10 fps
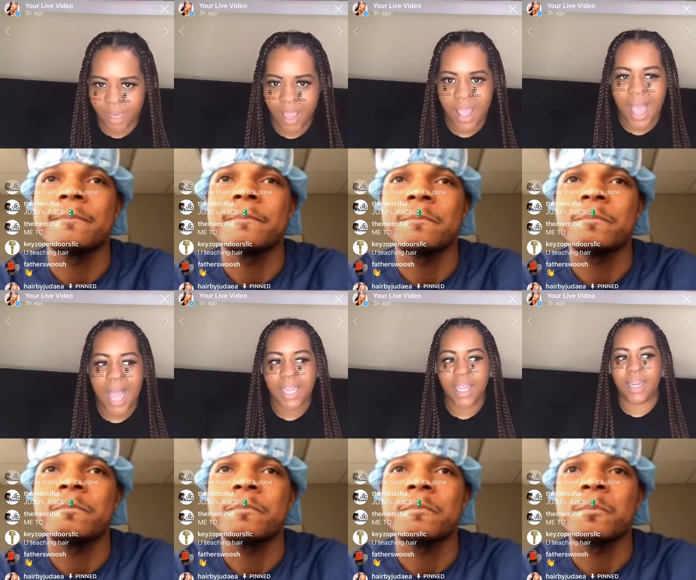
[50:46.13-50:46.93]
Speaker 1: I
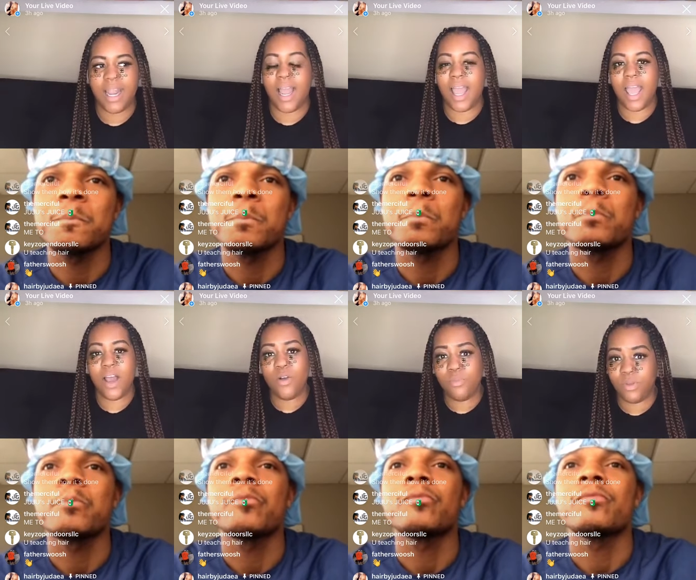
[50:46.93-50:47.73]
cannot help
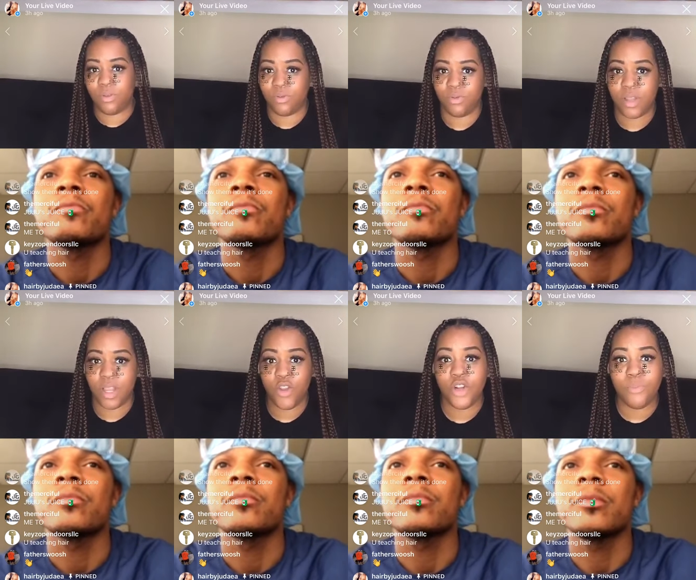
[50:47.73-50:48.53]
you. You
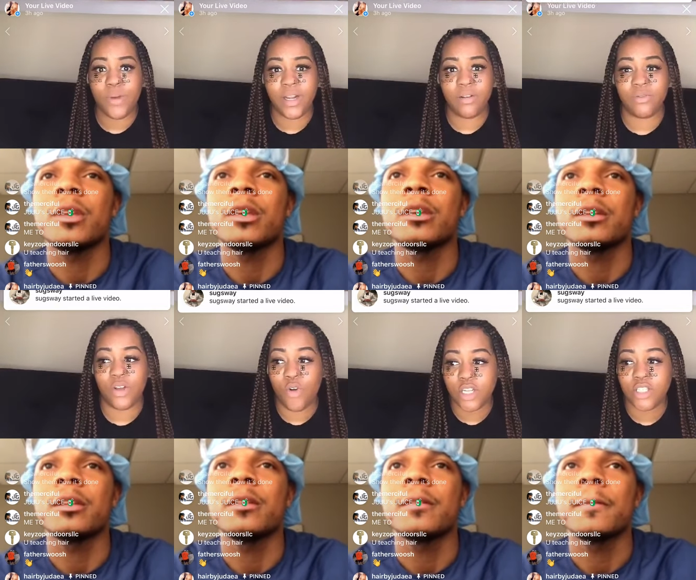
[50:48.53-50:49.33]
can bring yeah. the
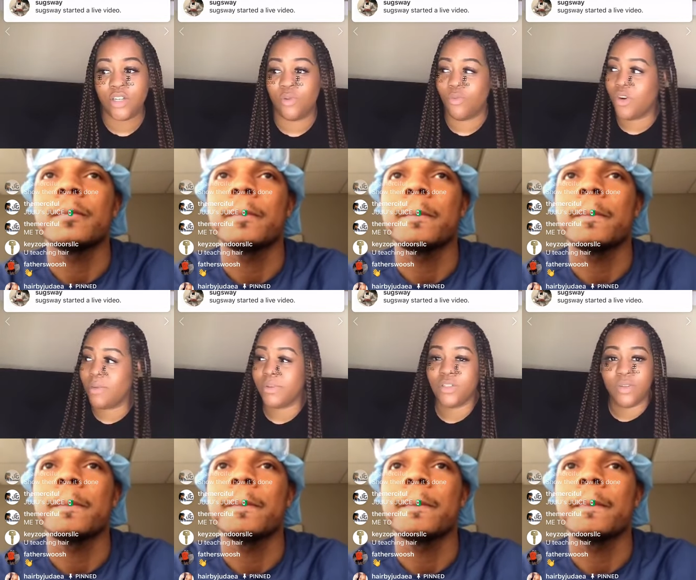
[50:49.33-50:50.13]
horse to the water, but
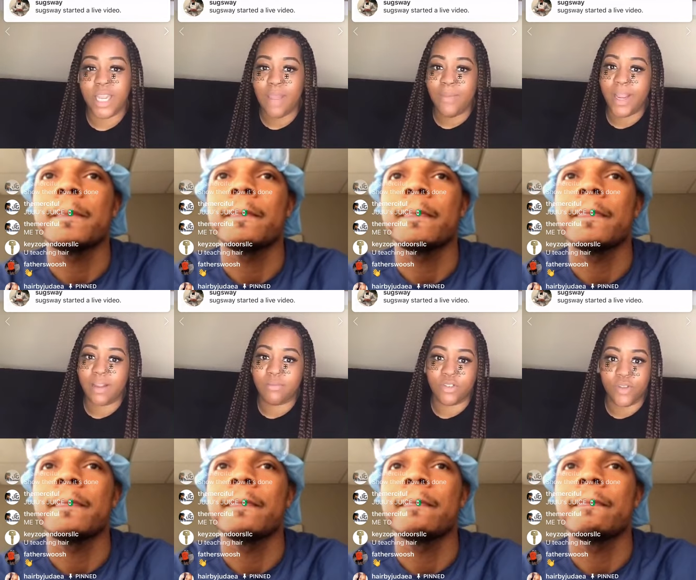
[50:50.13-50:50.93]
you can't make him
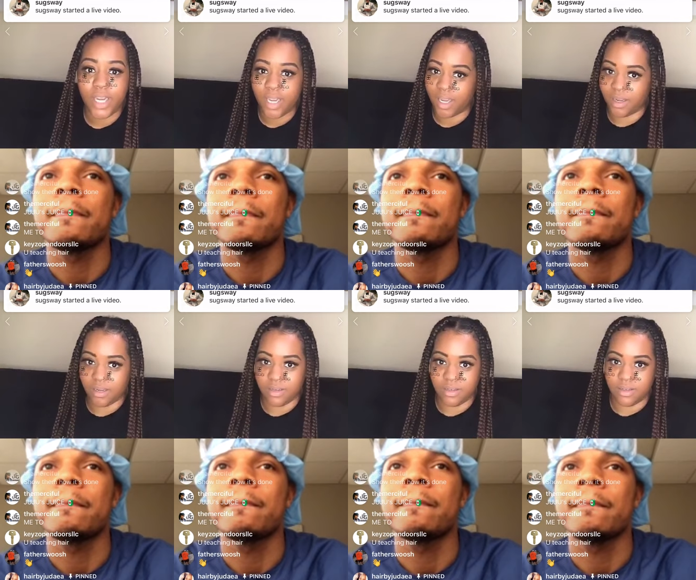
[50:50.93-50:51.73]
drink it.
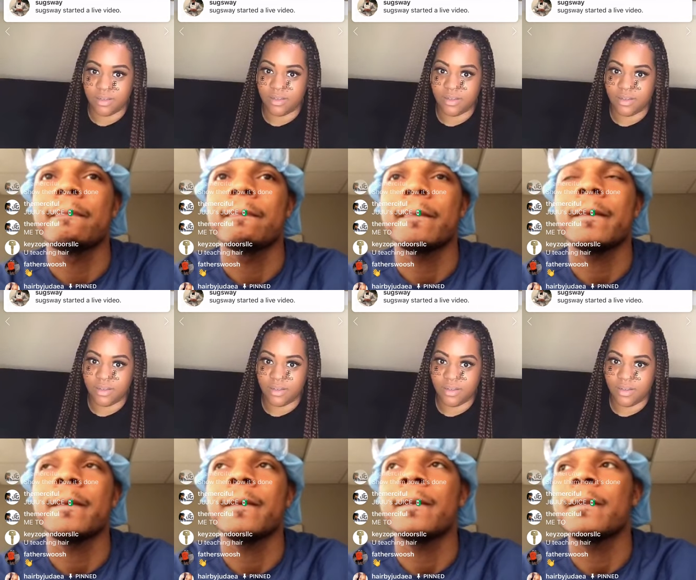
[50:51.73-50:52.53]

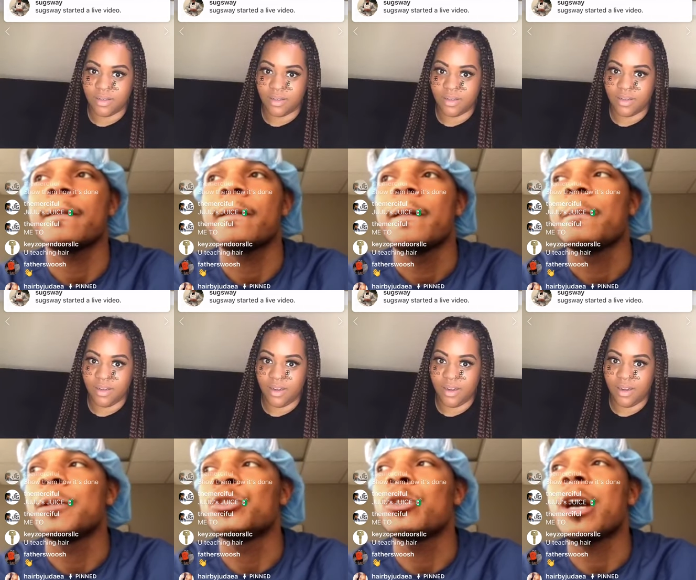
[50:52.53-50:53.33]
Speaker 2: Yeah. But you
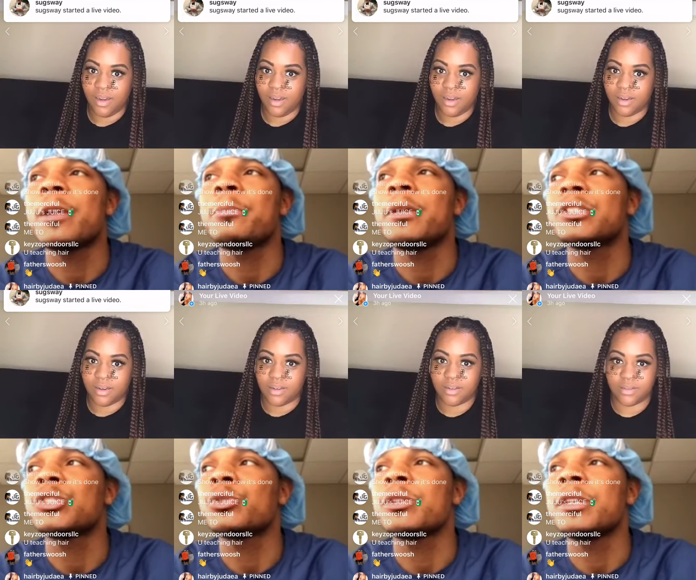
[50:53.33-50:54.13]
got to make sure
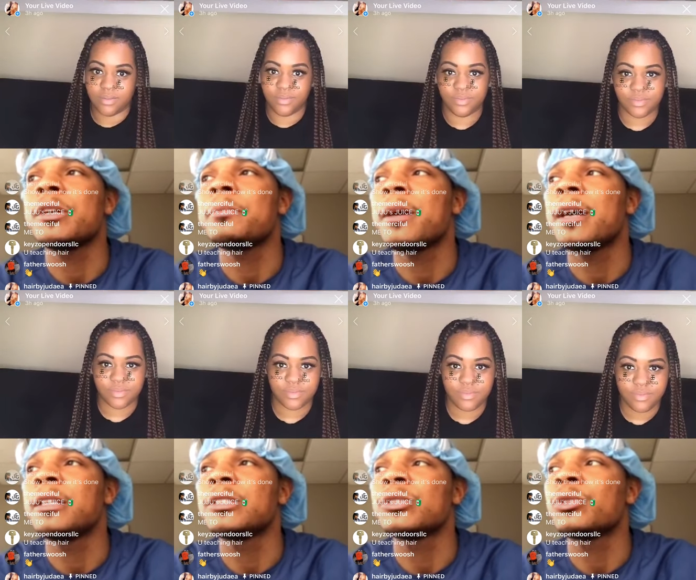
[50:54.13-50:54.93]
your mind
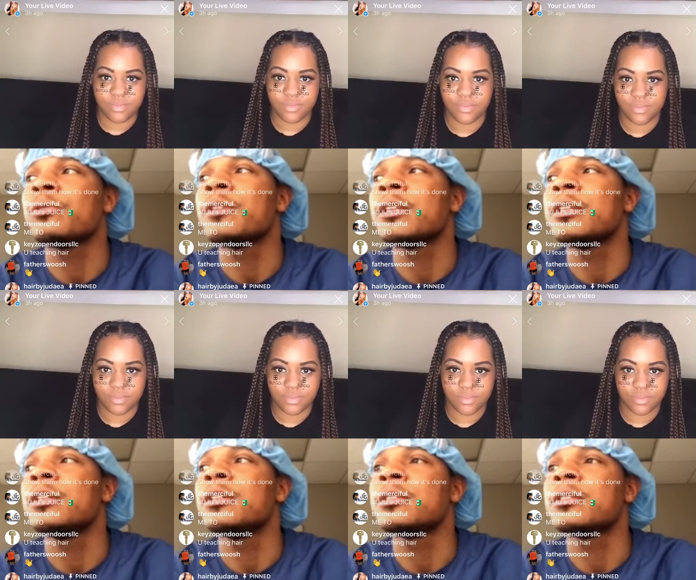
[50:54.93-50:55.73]
is already
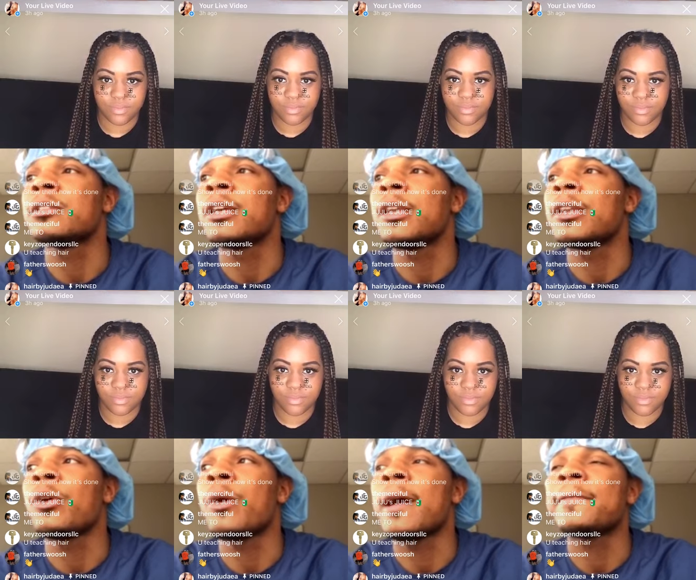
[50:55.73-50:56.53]
good and don't
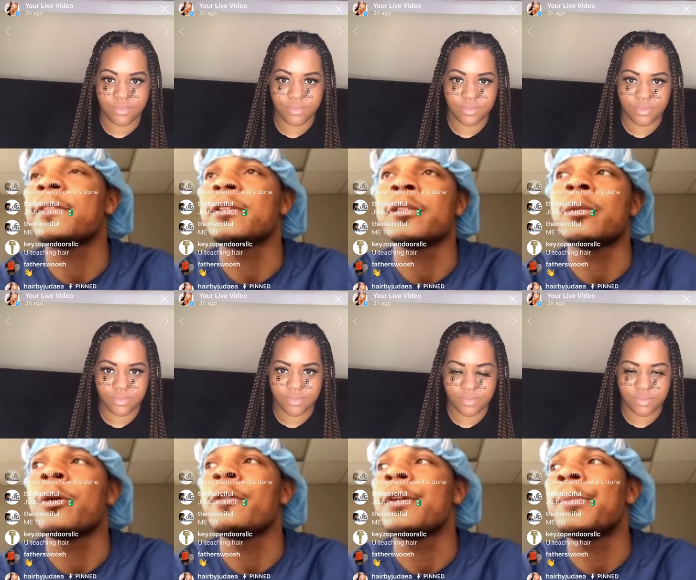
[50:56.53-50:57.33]
have to
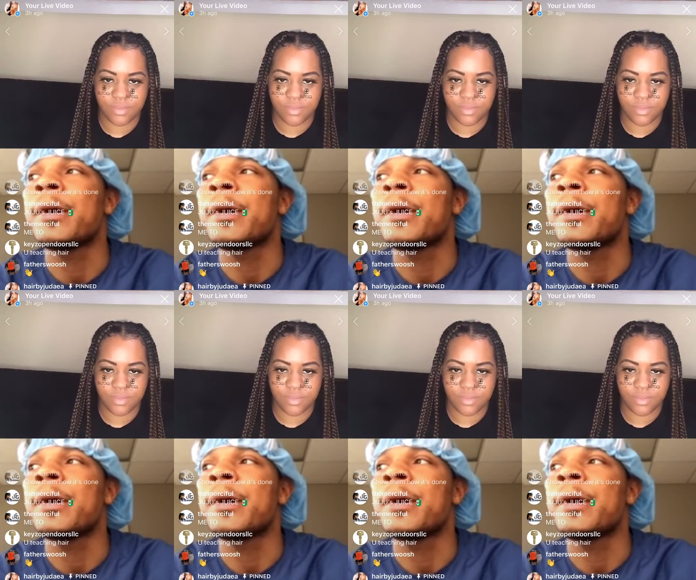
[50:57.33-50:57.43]
worry about